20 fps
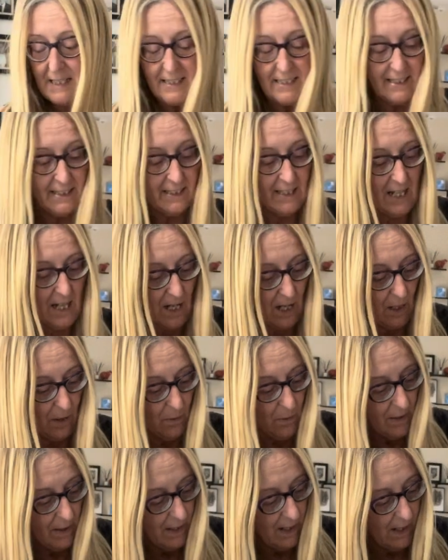so
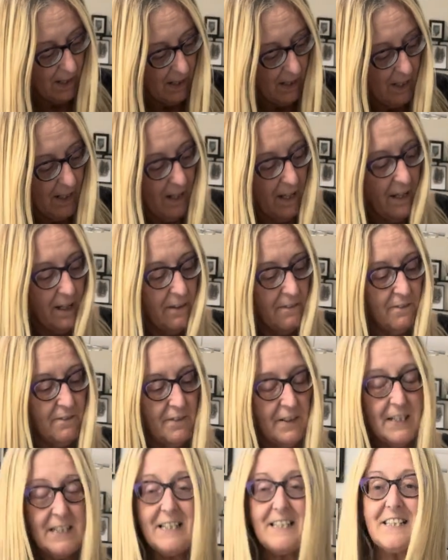
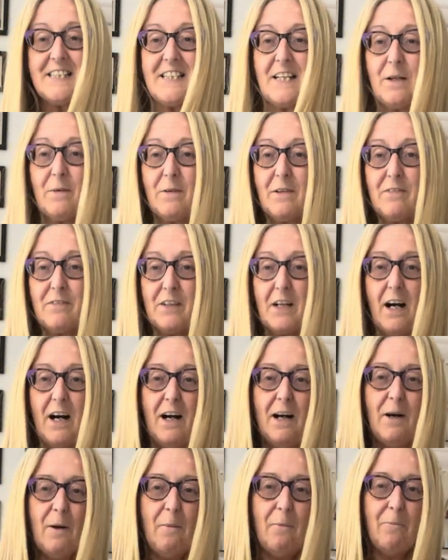first thing we've got,